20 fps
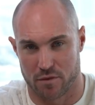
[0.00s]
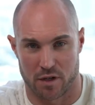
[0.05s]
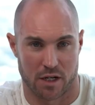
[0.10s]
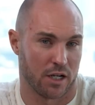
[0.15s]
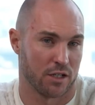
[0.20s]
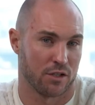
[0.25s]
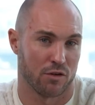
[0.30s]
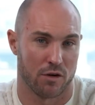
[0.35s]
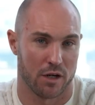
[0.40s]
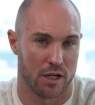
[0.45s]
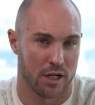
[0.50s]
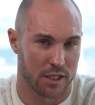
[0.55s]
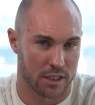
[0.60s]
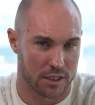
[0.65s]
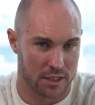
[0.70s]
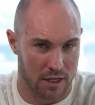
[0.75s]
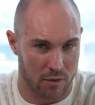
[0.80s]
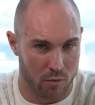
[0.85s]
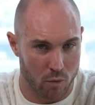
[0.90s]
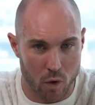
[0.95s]
And I totally
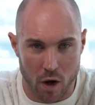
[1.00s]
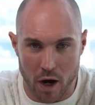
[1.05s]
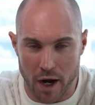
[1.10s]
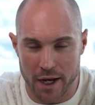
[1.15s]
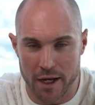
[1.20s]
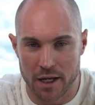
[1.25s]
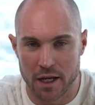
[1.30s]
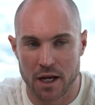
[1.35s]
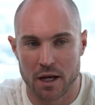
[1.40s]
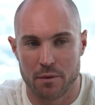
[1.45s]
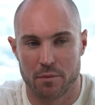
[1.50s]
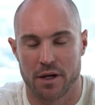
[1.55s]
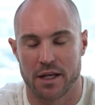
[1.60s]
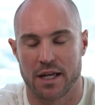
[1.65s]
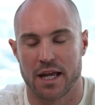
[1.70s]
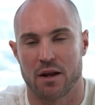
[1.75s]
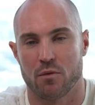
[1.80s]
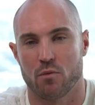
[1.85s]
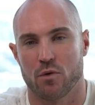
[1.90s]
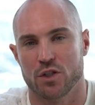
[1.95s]
understand why. But
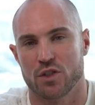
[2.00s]
again,